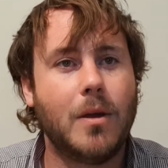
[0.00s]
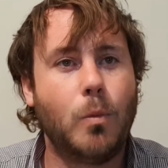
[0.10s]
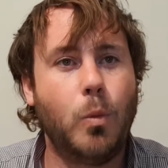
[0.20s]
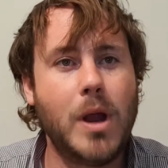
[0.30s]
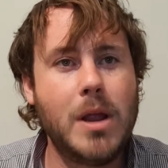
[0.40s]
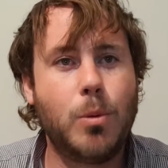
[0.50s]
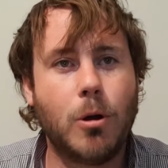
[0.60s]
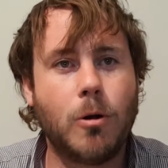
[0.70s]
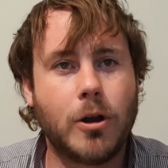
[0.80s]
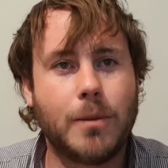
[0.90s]
We
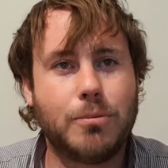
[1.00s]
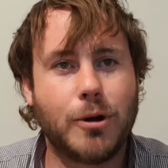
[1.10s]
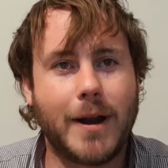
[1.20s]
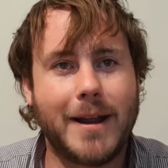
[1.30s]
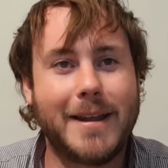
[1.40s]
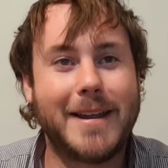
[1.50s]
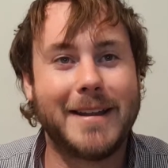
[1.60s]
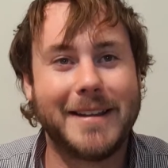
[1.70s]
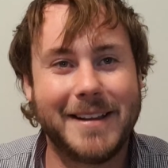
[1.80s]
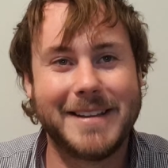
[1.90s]
Were on a Break
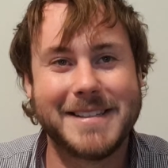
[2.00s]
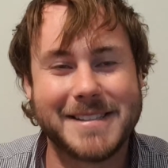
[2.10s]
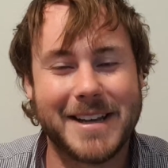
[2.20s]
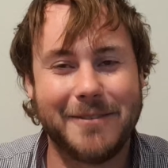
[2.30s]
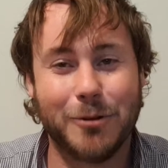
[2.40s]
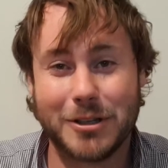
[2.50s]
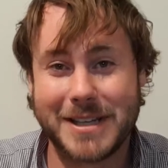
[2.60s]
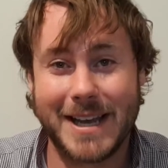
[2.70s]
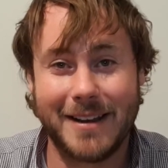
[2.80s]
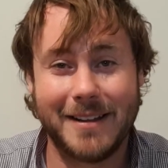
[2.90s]
is Ross
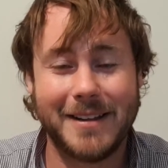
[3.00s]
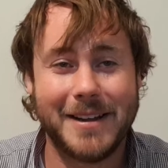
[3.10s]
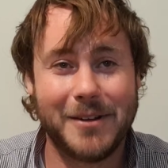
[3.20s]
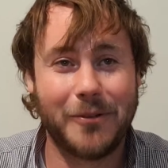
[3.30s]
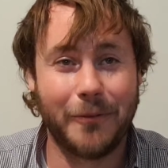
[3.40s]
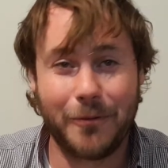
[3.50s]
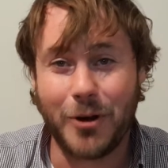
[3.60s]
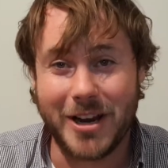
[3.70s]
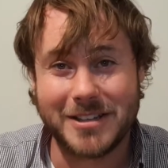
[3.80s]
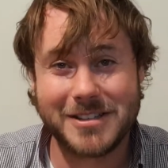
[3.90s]
Geller from
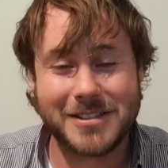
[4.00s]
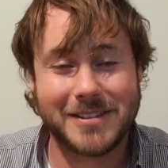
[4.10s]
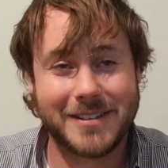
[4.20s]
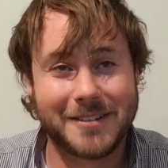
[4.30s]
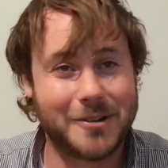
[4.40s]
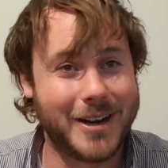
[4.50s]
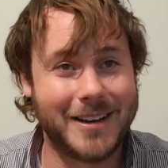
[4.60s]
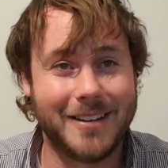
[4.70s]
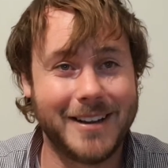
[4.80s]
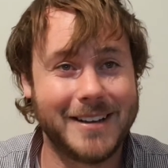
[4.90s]
Friends. Great
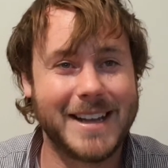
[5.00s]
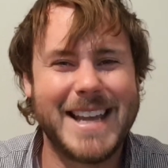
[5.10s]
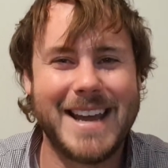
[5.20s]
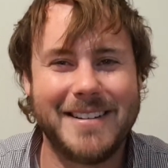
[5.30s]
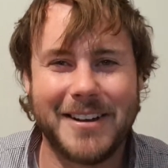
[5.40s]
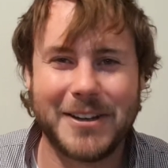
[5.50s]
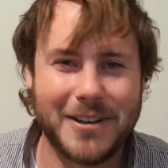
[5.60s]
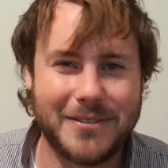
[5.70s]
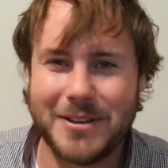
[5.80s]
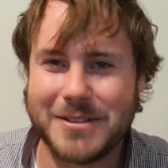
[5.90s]
line. Again, I could
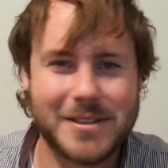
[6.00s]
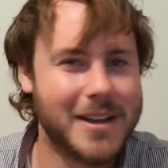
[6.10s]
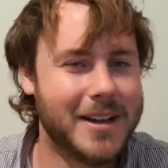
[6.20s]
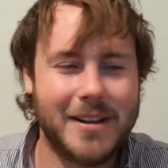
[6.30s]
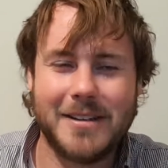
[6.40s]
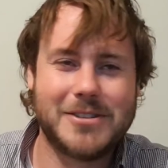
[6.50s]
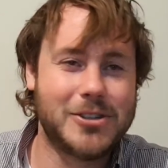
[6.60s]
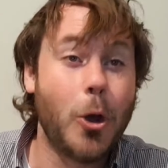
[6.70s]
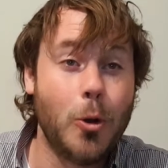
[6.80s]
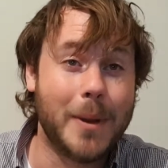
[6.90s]
have used
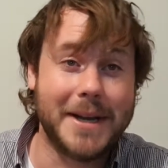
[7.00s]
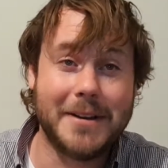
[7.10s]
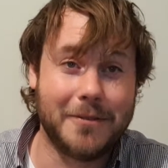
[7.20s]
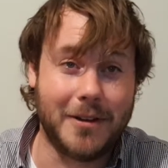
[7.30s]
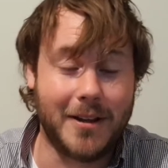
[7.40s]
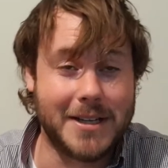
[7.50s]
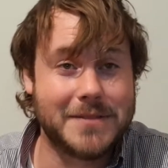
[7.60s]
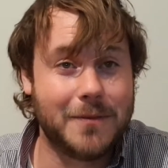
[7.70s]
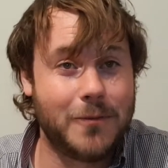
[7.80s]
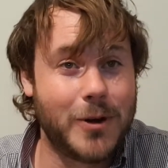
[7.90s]
so many different lines
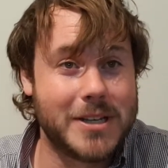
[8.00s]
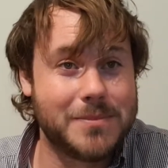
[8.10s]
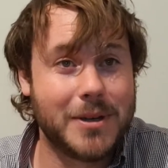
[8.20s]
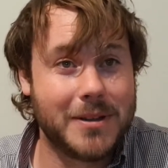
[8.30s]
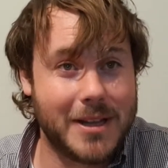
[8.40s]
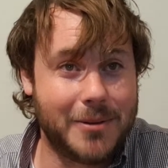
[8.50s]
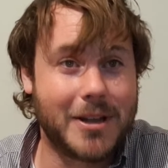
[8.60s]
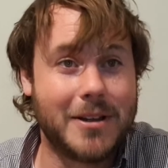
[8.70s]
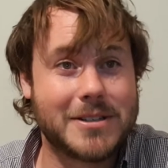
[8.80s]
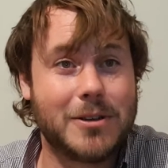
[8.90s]
from Friends, but there we go.
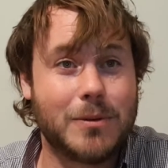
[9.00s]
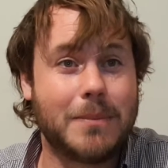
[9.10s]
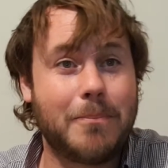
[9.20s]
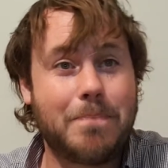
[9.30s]
That's a good one.